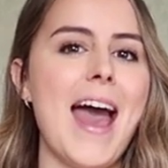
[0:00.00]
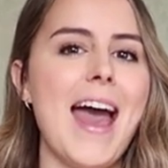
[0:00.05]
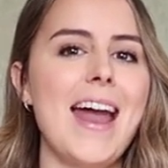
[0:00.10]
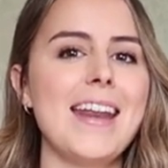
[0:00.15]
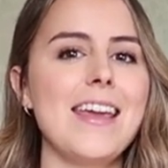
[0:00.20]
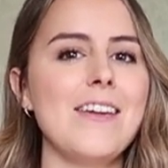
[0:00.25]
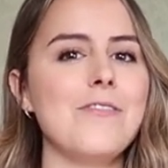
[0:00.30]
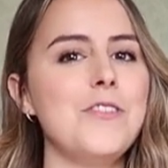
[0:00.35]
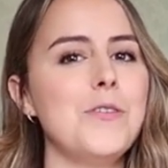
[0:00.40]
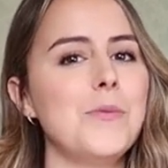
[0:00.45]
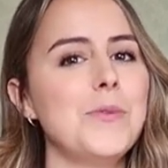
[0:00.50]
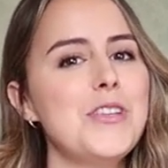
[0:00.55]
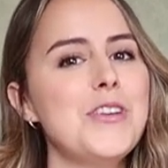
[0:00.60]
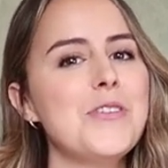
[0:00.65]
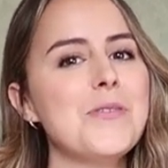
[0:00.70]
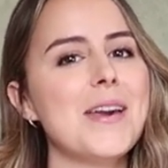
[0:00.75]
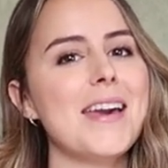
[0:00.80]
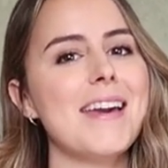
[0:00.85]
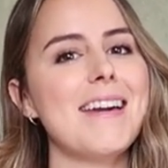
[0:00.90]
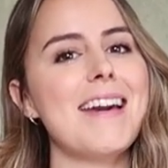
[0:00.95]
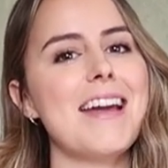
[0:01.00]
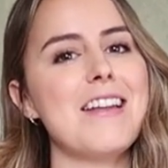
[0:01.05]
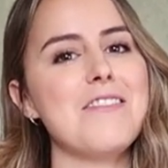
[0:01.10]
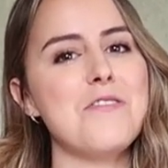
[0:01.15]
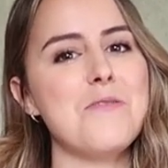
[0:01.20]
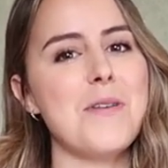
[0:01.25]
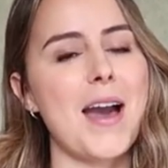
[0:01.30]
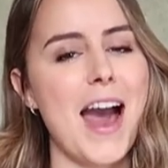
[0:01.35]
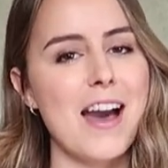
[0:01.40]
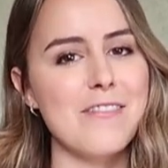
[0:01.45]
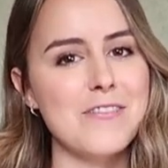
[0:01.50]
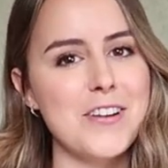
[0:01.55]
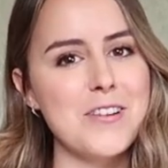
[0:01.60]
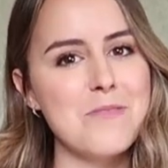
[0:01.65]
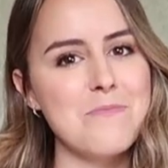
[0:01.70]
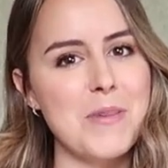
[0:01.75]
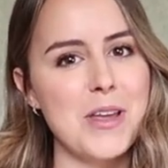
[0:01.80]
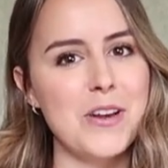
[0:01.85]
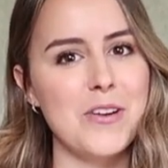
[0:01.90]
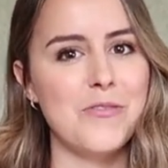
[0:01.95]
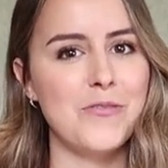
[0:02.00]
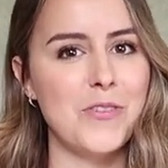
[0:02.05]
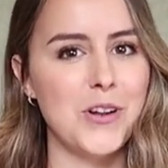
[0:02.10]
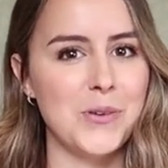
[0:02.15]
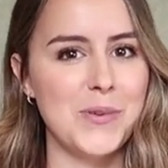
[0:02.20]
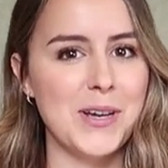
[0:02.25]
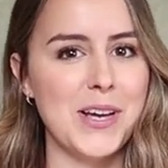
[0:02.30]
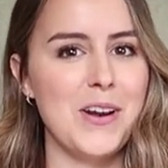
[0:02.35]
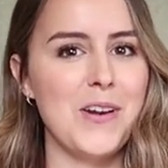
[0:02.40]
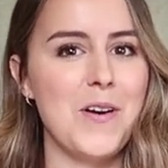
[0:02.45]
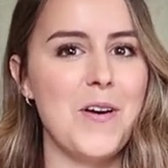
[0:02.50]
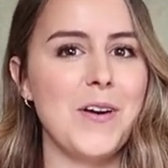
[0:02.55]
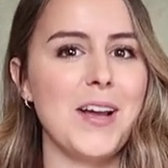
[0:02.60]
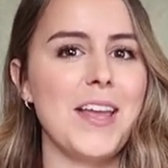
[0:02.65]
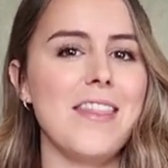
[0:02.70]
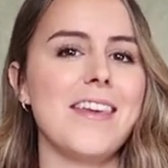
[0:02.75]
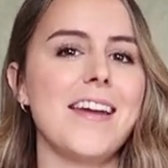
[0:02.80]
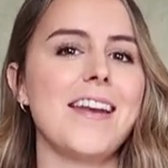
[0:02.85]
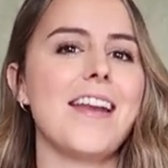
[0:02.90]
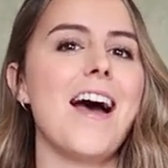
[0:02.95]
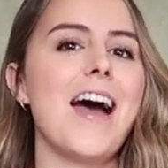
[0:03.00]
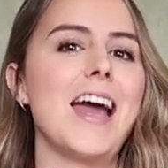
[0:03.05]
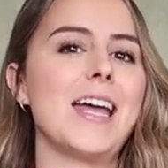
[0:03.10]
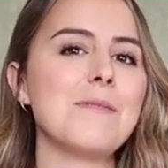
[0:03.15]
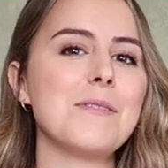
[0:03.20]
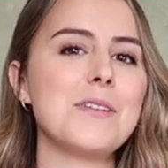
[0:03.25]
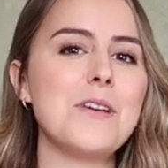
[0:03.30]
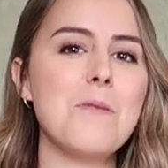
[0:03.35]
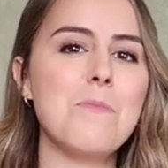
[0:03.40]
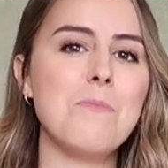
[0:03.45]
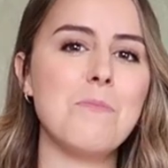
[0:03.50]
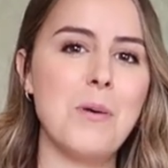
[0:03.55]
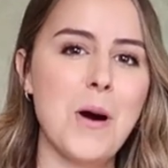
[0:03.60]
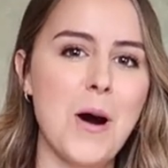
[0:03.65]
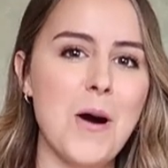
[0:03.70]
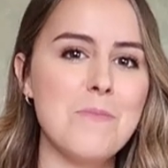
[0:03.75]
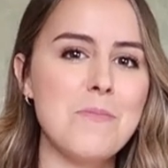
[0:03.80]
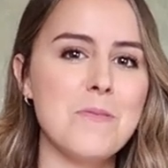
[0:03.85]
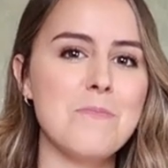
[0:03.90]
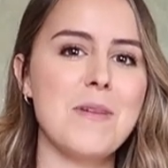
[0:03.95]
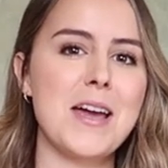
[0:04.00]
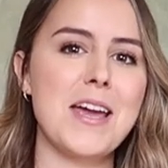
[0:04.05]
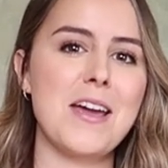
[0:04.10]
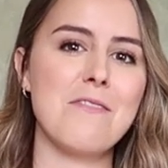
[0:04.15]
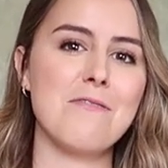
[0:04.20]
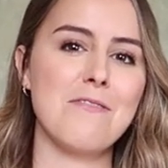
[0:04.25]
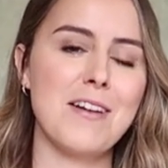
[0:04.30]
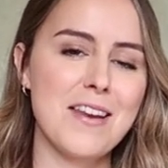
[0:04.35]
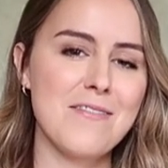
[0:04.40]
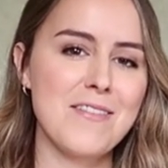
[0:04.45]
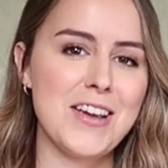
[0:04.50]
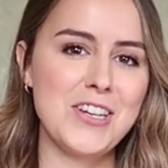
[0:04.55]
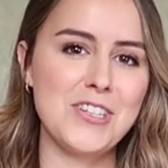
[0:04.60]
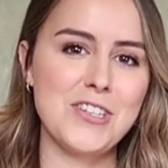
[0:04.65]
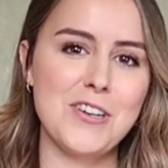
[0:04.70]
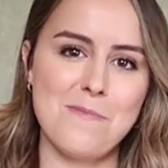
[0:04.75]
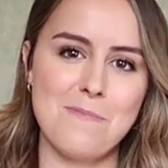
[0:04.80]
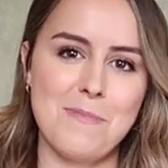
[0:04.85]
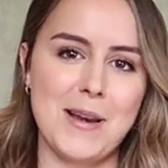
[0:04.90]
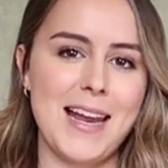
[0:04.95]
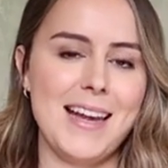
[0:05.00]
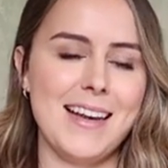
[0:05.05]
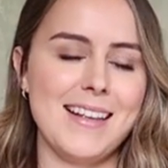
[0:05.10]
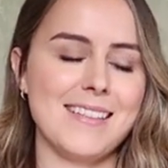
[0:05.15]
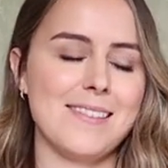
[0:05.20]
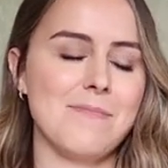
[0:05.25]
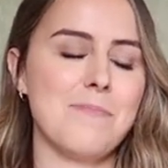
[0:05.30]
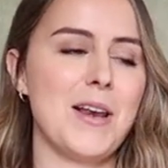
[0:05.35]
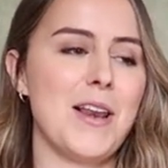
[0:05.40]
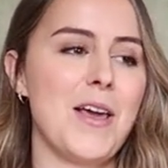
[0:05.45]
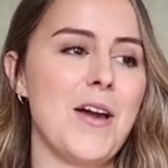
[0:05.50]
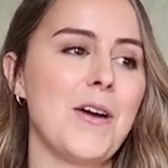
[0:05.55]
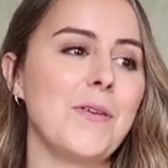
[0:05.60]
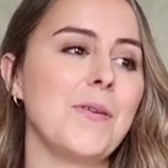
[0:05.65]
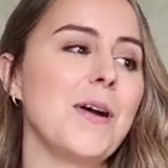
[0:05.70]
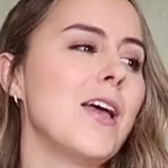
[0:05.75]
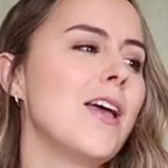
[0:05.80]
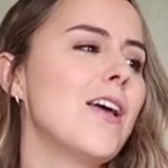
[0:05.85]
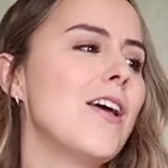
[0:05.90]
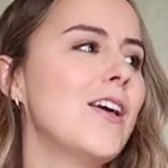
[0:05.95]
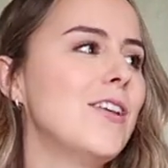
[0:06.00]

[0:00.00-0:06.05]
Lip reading: and if you were new here and you haven't been following along, then I'm gonna pop my renovation playlist below